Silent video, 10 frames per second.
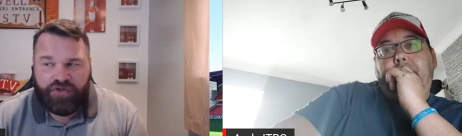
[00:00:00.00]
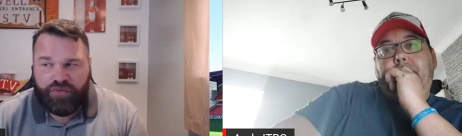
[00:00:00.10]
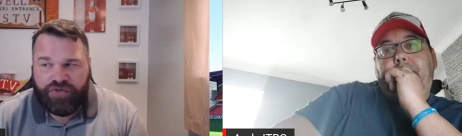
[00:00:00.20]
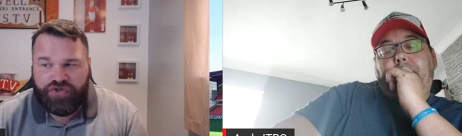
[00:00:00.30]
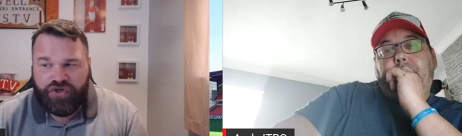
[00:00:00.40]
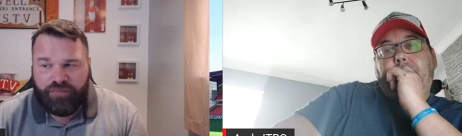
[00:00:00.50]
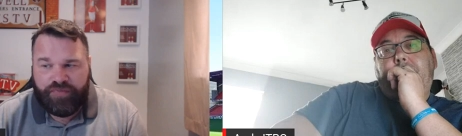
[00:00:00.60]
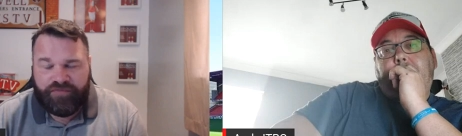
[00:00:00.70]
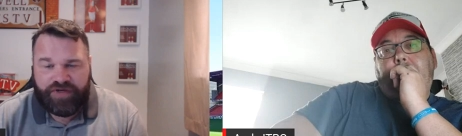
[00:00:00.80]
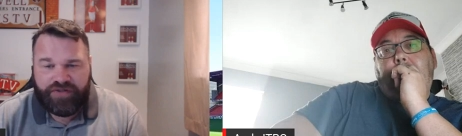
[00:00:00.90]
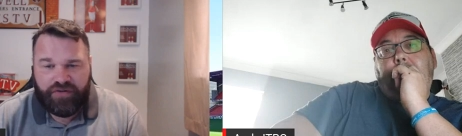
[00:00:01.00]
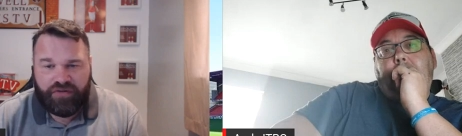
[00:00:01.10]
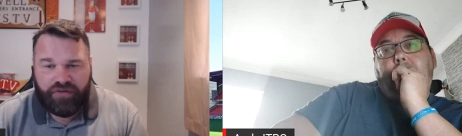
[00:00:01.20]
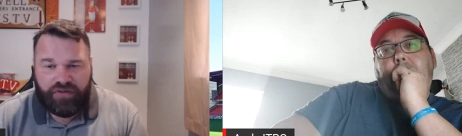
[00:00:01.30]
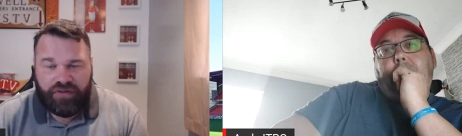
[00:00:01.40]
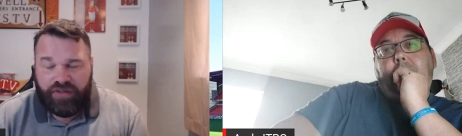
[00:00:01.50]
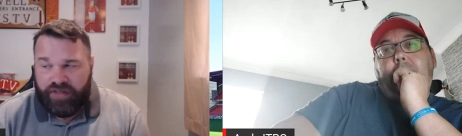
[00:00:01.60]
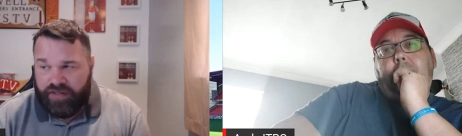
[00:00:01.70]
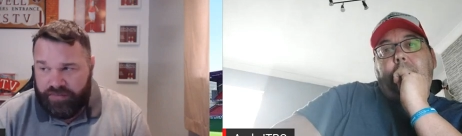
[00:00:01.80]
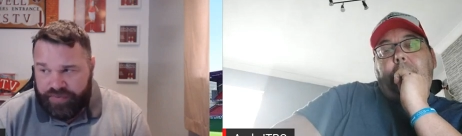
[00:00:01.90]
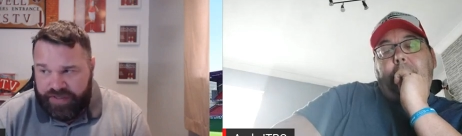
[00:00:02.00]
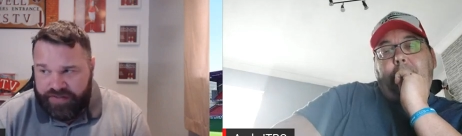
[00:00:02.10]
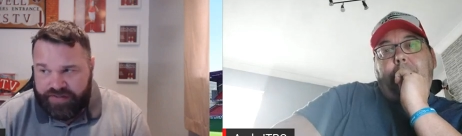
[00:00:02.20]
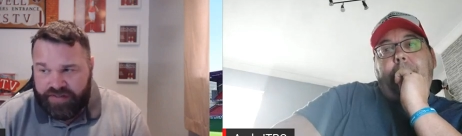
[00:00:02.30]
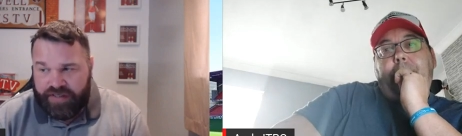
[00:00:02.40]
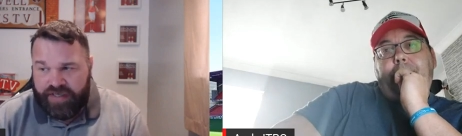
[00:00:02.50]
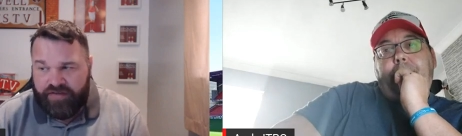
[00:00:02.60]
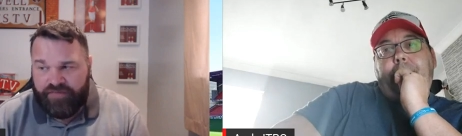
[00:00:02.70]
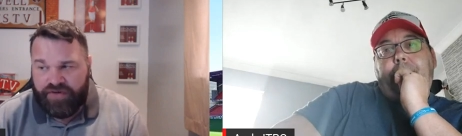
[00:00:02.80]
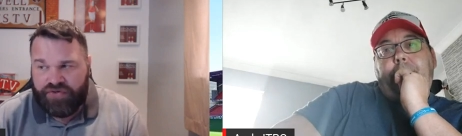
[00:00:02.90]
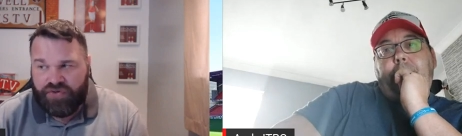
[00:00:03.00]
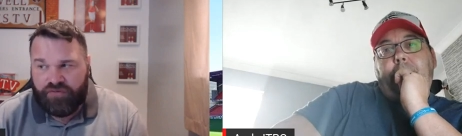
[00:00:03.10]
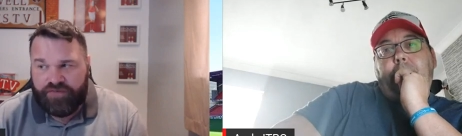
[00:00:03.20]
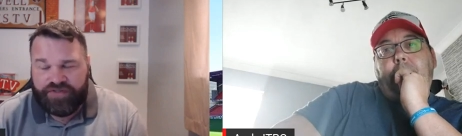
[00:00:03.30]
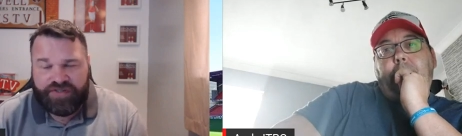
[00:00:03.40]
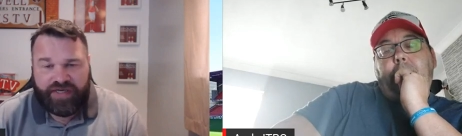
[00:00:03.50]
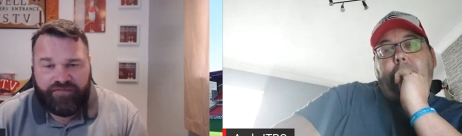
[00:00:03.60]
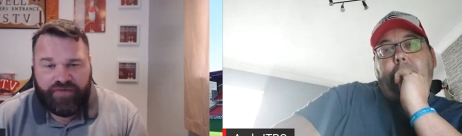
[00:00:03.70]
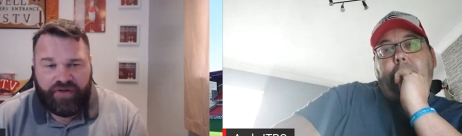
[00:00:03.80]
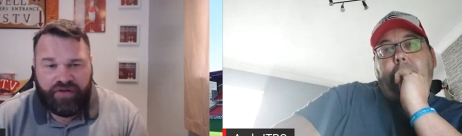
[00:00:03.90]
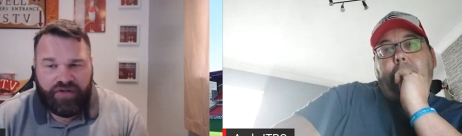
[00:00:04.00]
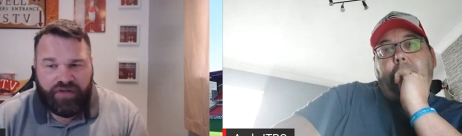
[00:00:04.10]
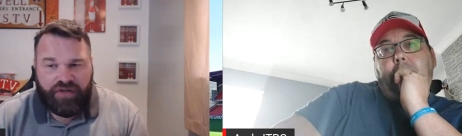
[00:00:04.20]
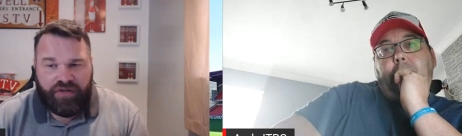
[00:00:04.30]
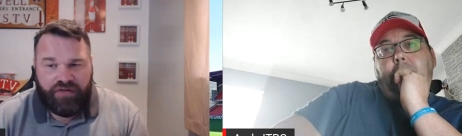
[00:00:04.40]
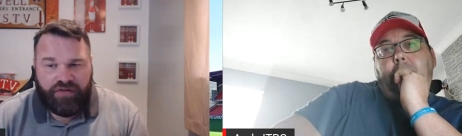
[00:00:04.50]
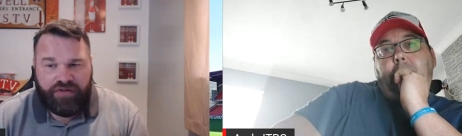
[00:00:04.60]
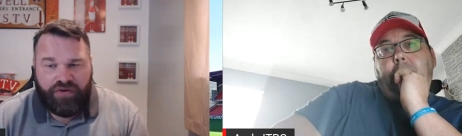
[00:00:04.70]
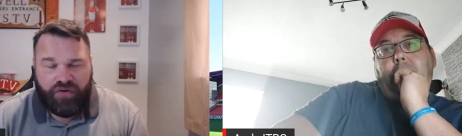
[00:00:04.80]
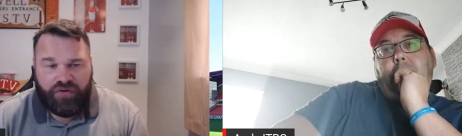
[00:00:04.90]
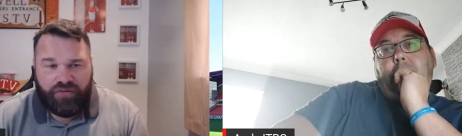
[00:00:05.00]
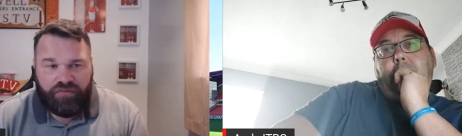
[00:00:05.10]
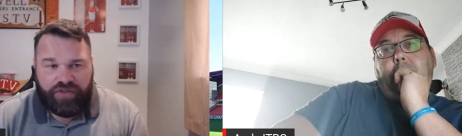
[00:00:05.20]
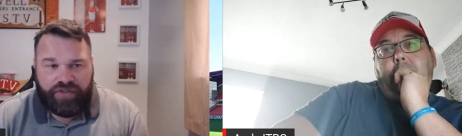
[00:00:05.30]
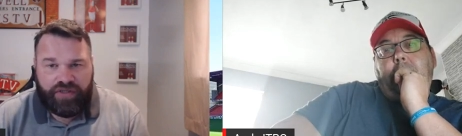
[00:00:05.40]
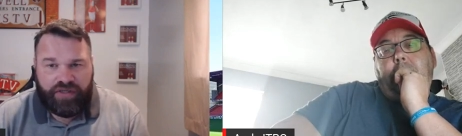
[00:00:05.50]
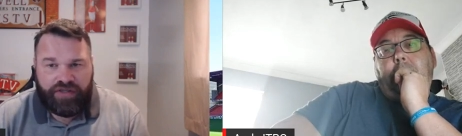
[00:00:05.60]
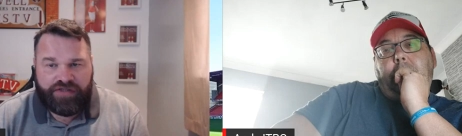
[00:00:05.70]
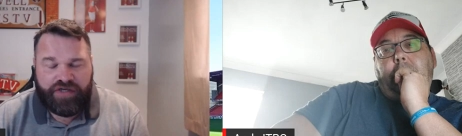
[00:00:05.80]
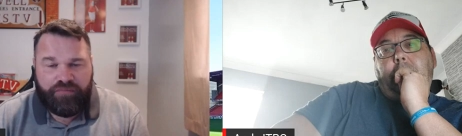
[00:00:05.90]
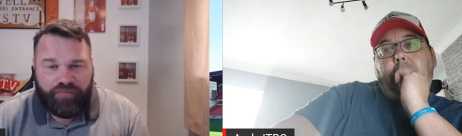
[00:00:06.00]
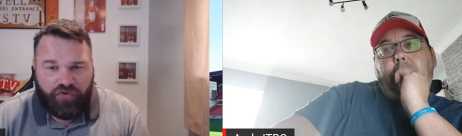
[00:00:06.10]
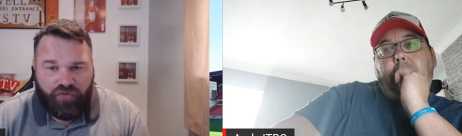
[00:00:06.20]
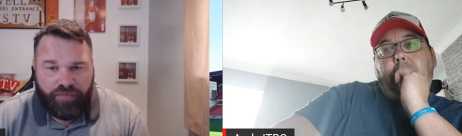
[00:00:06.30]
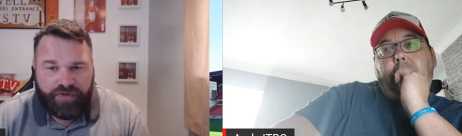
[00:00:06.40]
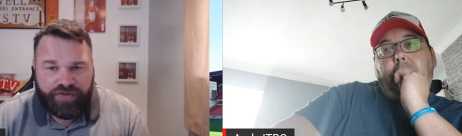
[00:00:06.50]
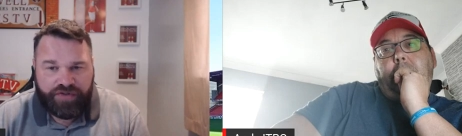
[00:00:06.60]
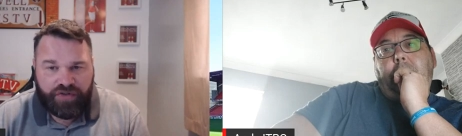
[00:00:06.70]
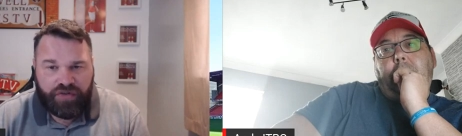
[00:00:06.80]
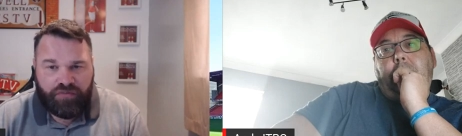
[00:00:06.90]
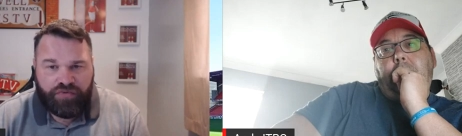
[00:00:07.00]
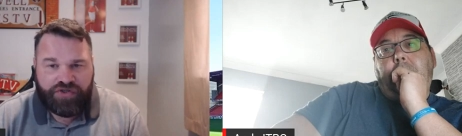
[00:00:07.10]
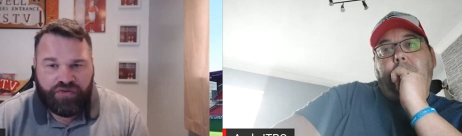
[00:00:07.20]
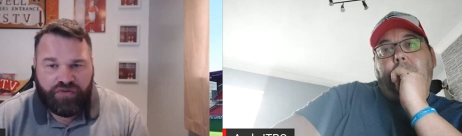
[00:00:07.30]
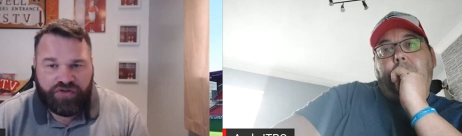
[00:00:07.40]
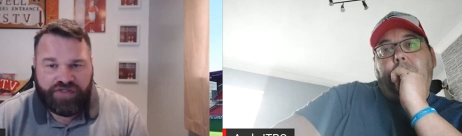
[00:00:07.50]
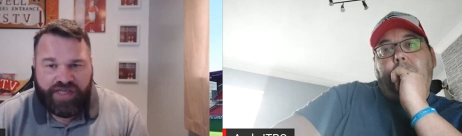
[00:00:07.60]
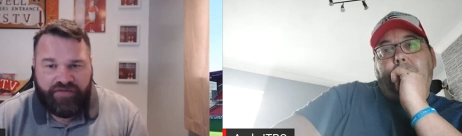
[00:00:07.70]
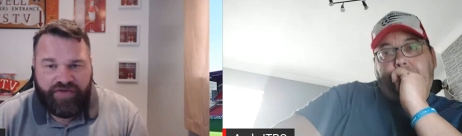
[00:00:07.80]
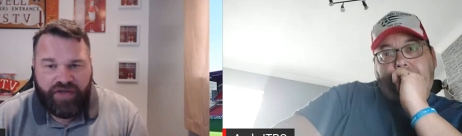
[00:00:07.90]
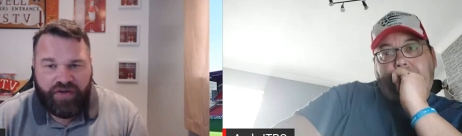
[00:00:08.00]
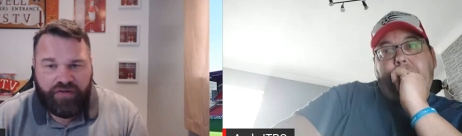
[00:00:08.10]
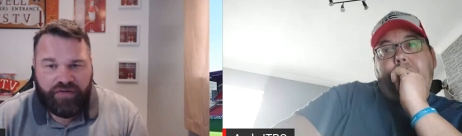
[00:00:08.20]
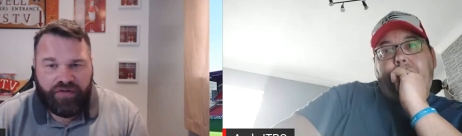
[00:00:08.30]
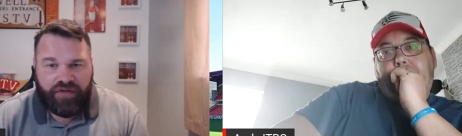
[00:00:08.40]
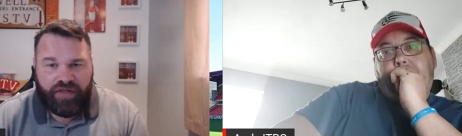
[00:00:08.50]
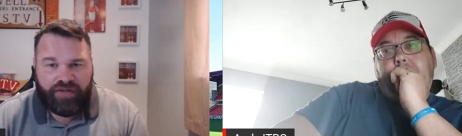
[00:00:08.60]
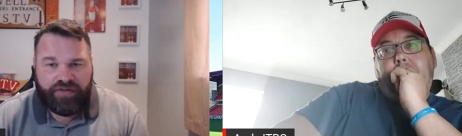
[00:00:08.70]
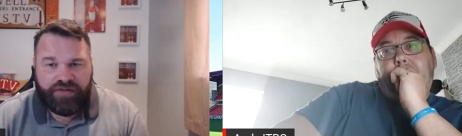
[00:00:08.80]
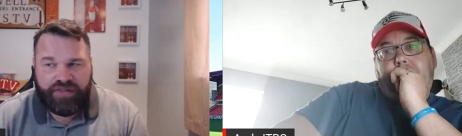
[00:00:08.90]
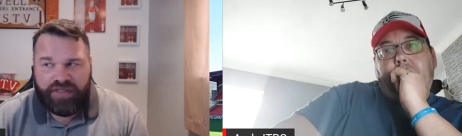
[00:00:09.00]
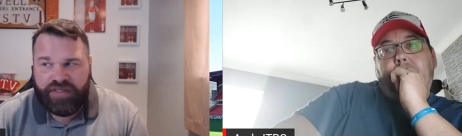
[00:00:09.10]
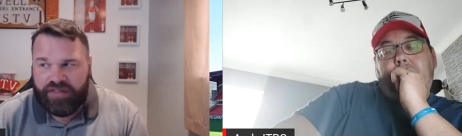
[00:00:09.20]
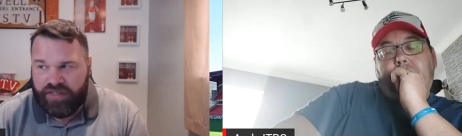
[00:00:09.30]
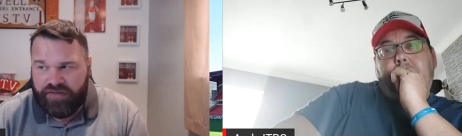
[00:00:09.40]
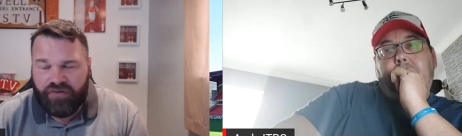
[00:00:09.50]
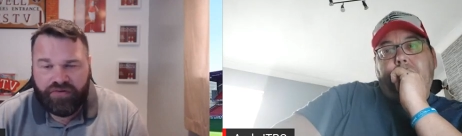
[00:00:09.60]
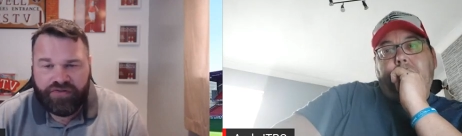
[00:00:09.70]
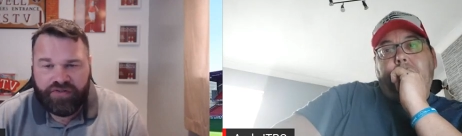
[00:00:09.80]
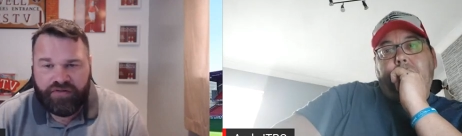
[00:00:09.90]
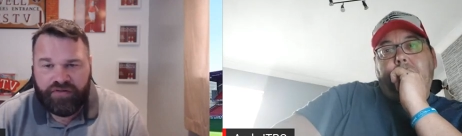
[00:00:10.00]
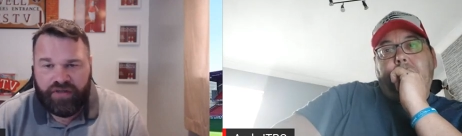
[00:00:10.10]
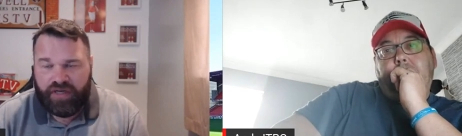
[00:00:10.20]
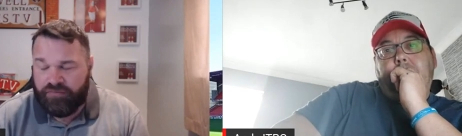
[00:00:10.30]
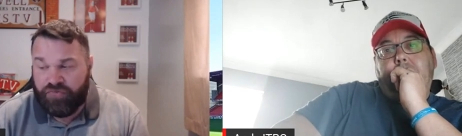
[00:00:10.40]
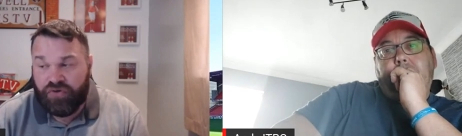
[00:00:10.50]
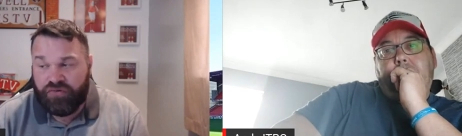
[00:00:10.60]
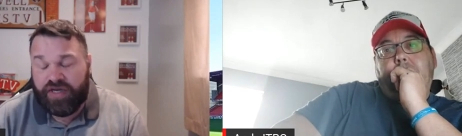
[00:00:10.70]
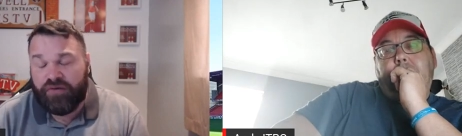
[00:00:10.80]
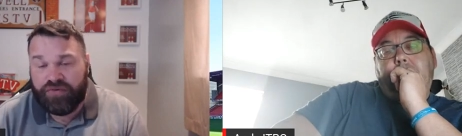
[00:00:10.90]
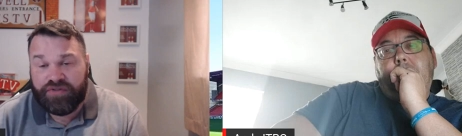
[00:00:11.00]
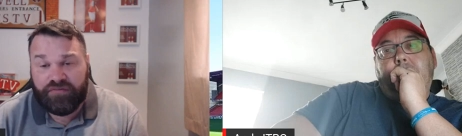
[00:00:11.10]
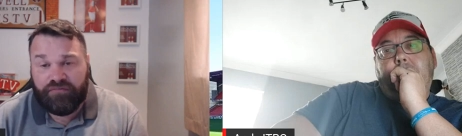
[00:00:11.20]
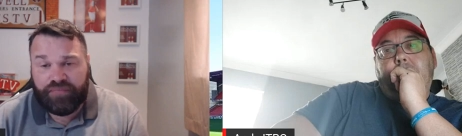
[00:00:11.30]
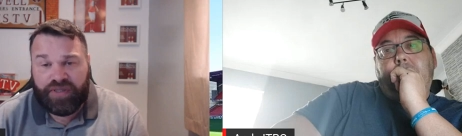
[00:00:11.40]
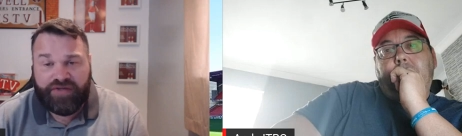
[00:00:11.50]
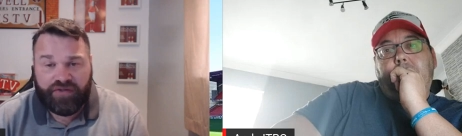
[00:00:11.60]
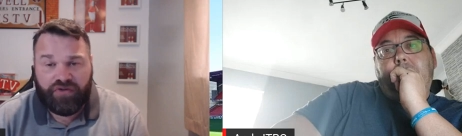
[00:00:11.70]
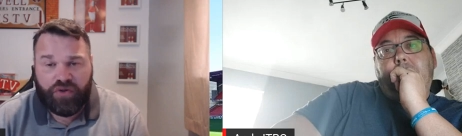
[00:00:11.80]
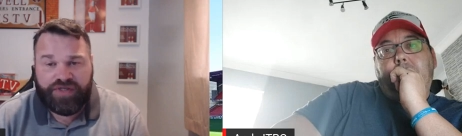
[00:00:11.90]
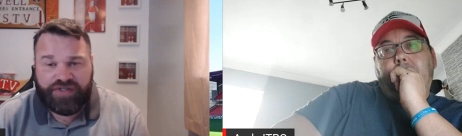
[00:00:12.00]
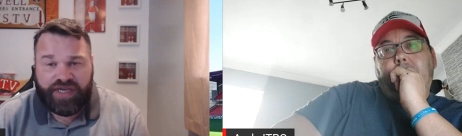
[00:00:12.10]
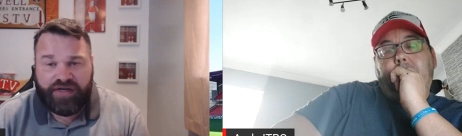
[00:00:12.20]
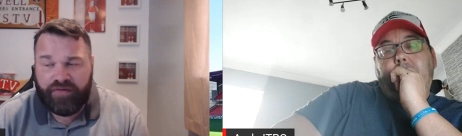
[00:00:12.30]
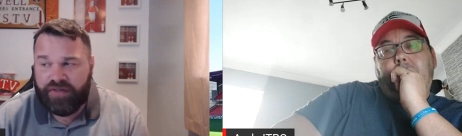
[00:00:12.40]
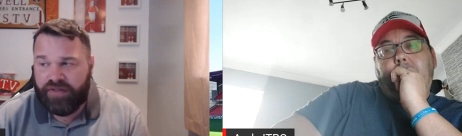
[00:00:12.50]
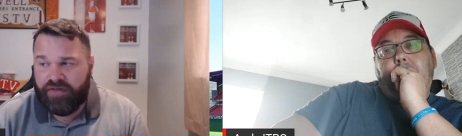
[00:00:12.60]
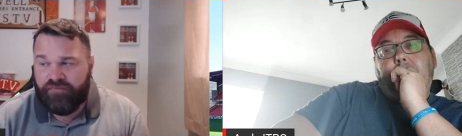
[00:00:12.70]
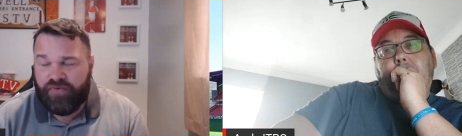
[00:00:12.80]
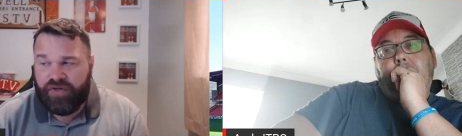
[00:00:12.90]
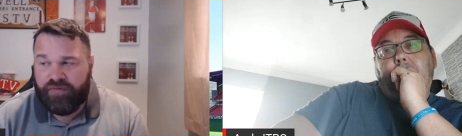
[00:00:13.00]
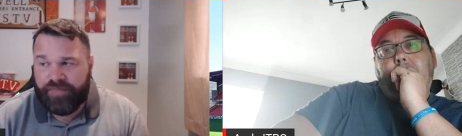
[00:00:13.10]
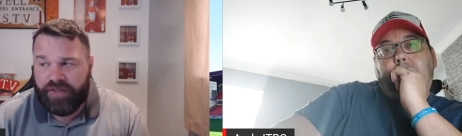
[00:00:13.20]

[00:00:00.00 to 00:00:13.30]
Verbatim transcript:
Speaker 1: do his job, professional. Yeah. Here, that Duff has said that, you know, it, it's an improvement. We've still got to get there. and he, he knows, and I'm no doubt players will know his sin that